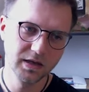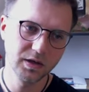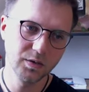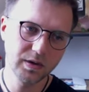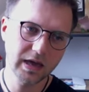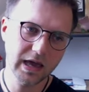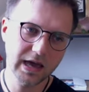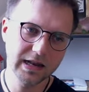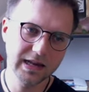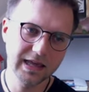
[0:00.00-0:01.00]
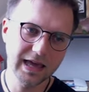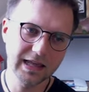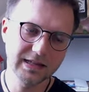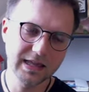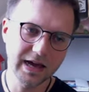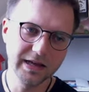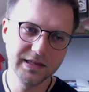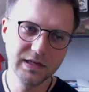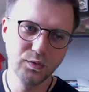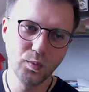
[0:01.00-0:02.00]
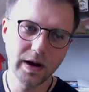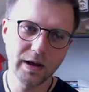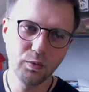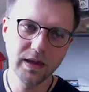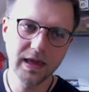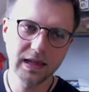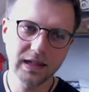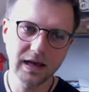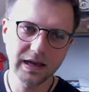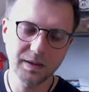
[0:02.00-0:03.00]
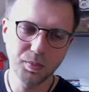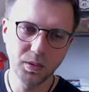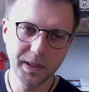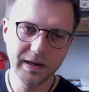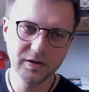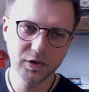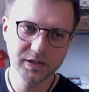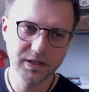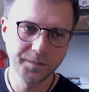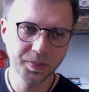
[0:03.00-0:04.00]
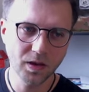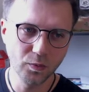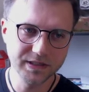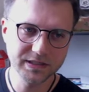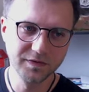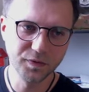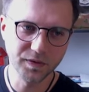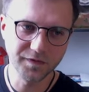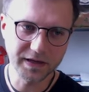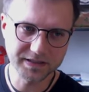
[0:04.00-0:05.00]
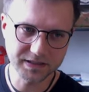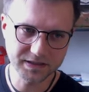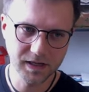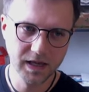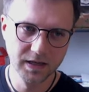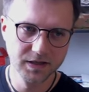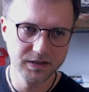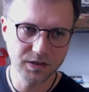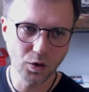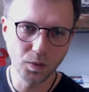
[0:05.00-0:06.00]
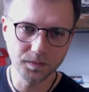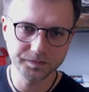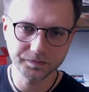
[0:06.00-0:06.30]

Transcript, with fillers: you can get the idea why we get like polyhedrals with different faces. So